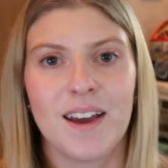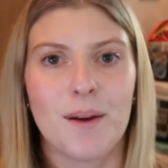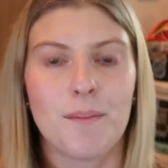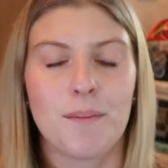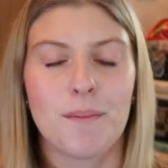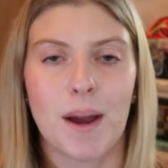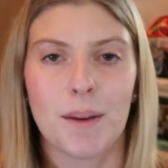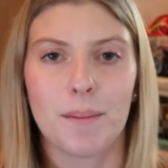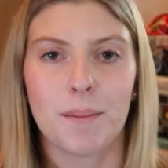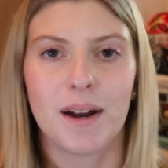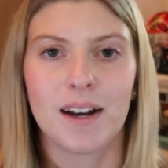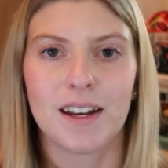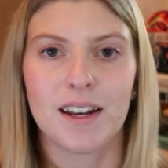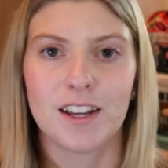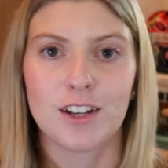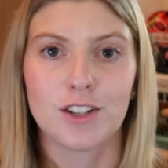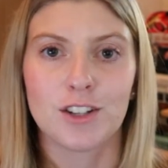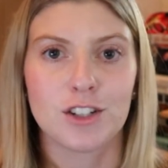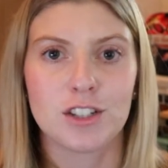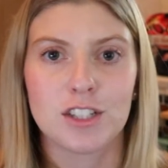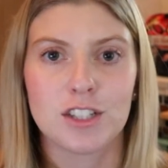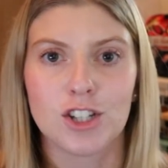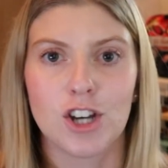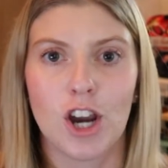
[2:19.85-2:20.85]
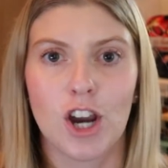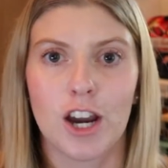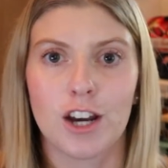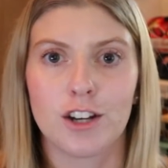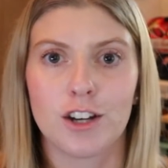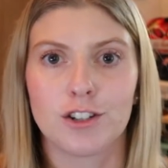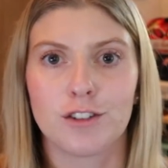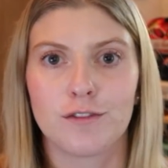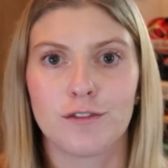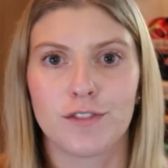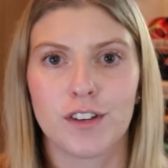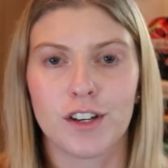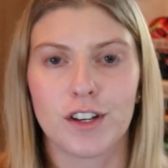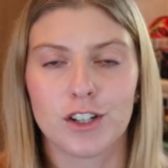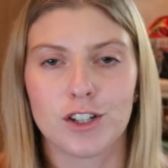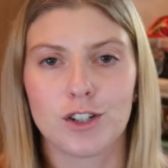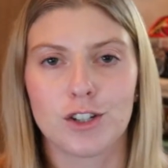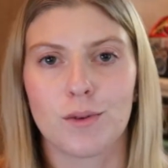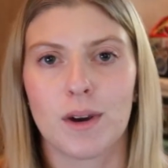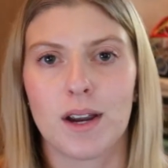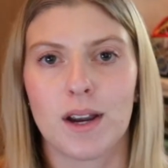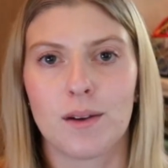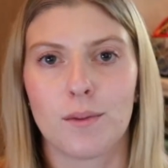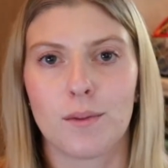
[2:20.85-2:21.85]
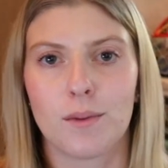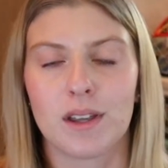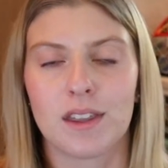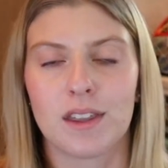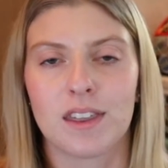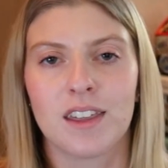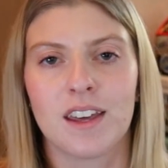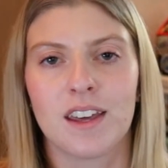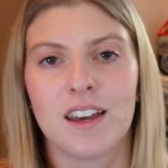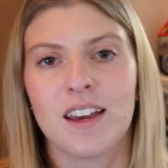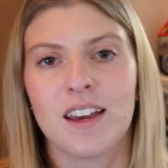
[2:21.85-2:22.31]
my money just change and fluctuate with